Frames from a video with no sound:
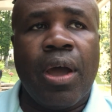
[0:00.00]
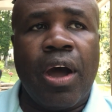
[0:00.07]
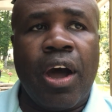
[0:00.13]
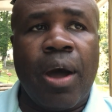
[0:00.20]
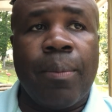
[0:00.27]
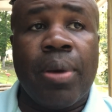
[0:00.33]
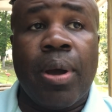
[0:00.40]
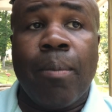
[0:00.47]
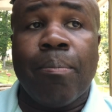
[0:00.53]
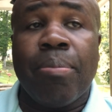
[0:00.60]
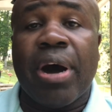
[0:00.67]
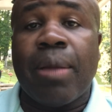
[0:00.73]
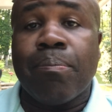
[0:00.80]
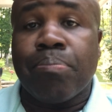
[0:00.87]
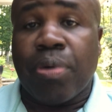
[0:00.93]
Um,
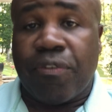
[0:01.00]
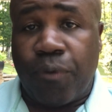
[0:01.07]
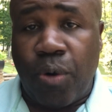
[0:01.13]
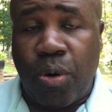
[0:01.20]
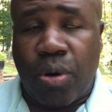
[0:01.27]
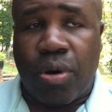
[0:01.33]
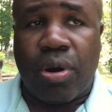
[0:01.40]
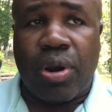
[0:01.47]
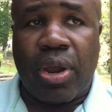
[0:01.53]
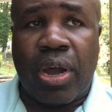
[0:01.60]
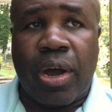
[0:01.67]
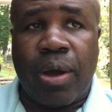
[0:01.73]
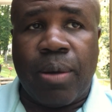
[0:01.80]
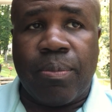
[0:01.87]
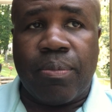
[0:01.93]
but before
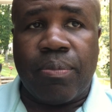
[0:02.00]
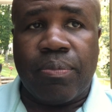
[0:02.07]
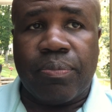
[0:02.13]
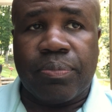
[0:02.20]
um,